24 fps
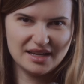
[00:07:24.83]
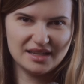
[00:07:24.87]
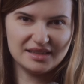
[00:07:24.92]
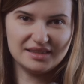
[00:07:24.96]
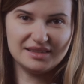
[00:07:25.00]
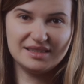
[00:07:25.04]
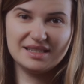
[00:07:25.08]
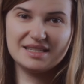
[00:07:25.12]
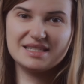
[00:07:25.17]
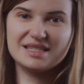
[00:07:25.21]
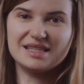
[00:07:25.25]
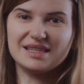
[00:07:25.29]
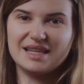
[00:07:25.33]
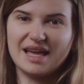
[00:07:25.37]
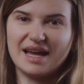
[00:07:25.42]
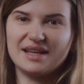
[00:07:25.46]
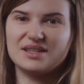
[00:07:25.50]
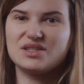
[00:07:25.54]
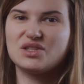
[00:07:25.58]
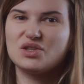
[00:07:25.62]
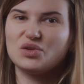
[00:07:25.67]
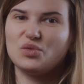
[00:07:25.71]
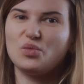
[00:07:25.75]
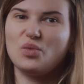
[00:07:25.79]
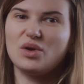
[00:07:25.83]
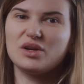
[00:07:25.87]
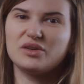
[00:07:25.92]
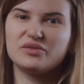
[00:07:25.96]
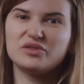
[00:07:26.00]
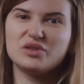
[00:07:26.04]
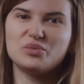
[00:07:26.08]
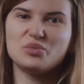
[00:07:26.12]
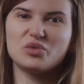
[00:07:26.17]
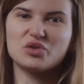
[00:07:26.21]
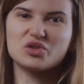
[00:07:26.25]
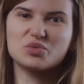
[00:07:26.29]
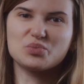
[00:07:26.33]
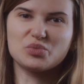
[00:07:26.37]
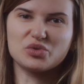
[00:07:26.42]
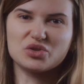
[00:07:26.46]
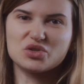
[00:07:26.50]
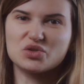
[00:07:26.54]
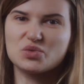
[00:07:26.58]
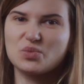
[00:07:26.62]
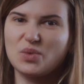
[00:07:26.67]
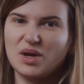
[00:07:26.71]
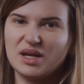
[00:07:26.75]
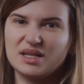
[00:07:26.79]
This led to one of the most
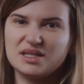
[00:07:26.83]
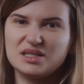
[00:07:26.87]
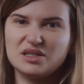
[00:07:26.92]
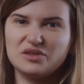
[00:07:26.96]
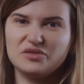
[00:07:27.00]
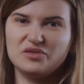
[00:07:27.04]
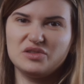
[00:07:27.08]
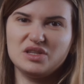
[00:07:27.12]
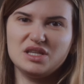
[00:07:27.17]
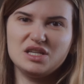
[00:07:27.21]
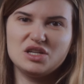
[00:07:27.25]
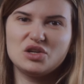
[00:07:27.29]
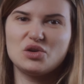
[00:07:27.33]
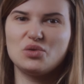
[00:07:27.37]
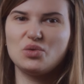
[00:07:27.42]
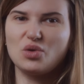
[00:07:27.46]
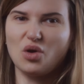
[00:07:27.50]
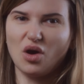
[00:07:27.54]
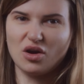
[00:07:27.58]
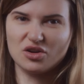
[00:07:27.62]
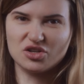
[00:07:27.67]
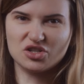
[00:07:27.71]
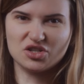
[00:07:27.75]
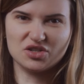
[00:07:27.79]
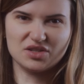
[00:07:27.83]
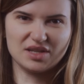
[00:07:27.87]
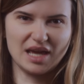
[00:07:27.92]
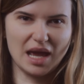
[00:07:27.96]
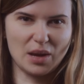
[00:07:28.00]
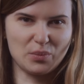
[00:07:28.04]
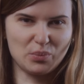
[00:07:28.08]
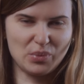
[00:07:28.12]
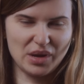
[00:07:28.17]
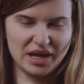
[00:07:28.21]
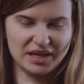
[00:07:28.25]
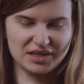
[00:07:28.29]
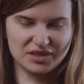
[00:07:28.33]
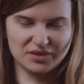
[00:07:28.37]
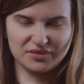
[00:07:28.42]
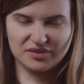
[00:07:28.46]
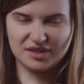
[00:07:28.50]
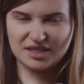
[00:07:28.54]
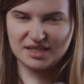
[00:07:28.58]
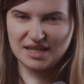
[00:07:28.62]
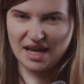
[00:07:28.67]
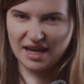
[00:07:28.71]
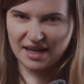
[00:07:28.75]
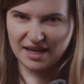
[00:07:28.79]
persuasive, eco-conscious campaigns of
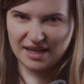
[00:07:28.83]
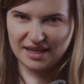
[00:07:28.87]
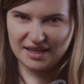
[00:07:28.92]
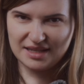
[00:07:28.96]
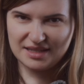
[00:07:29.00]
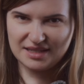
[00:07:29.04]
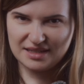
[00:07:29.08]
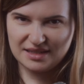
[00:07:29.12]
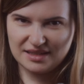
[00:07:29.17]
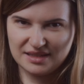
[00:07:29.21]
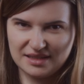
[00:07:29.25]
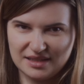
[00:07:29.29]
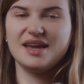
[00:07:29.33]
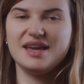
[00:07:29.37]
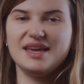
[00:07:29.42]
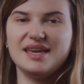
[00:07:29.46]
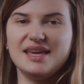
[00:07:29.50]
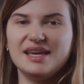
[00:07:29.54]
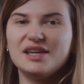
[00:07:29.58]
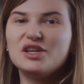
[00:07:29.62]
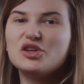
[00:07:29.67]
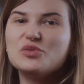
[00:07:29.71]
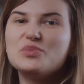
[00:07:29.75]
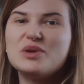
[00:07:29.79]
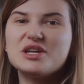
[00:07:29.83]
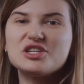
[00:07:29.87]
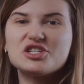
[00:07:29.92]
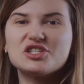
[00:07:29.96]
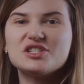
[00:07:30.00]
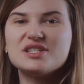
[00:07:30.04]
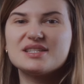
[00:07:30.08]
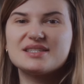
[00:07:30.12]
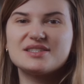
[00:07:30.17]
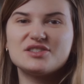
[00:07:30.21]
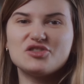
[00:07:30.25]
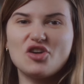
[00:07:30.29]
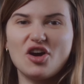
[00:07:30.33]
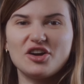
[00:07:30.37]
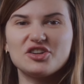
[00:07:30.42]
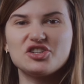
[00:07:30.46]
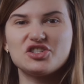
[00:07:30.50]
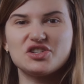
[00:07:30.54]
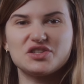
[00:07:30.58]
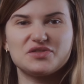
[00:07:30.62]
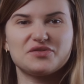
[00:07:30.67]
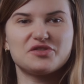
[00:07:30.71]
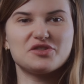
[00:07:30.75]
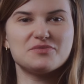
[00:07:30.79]
the decade. Incubation is not
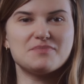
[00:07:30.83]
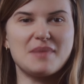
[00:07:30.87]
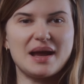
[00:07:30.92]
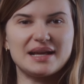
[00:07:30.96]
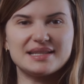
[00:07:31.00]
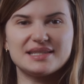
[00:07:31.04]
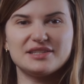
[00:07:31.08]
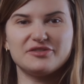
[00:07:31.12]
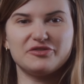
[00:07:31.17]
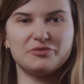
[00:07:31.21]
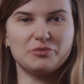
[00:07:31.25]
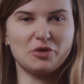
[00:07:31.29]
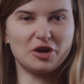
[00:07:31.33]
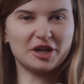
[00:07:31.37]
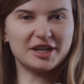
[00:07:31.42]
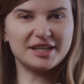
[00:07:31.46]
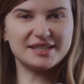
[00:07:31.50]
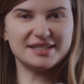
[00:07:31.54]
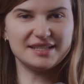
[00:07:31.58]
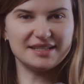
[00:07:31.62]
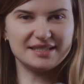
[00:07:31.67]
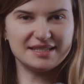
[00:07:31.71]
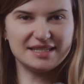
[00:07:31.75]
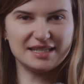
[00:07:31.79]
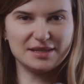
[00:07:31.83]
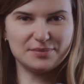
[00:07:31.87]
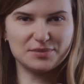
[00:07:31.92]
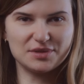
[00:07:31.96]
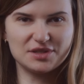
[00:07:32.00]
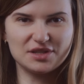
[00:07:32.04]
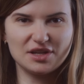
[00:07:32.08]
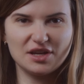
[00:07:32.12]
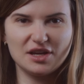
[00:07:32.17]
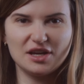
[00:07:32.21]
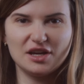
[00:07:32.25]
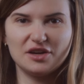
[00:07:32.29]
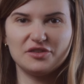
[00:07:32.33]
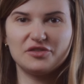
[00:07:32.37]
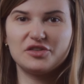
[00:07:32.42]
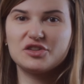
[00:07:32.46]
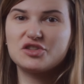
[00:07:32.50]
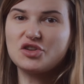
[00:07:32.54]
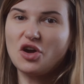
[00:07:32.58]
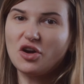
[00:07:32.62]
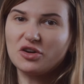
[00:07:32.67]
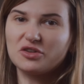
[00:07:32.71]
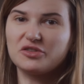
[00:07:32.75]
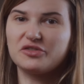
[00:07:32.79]
just for massive marketing teams.
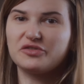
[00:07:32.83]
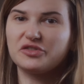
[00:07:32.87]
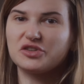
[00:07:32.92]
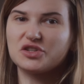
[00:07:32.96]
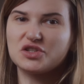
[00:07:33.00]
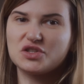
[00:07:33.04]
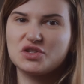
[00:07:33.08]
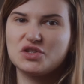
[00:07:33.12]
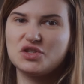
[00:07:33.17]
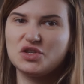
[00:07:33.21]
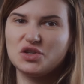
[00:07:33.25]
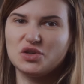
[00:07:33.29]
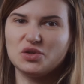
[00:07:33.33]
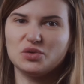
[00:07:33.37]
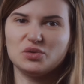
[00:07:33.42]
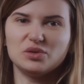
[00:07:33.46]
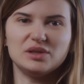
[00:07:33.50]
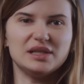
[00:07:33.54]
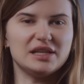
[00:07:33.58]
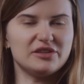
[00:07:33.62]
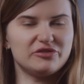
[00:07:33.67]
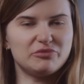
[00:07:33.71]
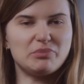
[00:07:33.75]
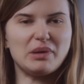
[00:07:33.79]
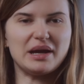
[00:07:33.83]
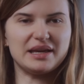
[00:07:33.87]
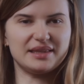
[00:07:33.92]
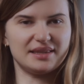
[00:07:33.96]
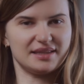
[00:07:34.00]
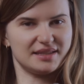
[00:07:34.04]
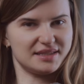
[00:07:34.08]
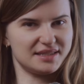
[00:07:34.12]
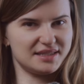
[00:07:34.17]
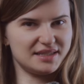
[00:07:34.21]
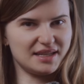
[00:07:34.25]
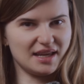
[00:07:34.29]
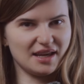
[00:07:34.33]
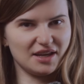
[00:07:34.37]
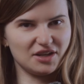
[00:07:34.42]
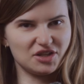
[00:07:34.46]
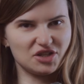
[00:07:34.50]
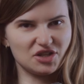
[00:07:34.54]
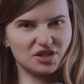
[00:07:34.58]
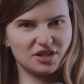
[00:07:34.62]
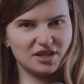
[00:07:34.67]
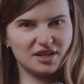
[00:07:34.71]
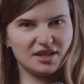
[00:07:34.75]
Photographers, too, live by this stage.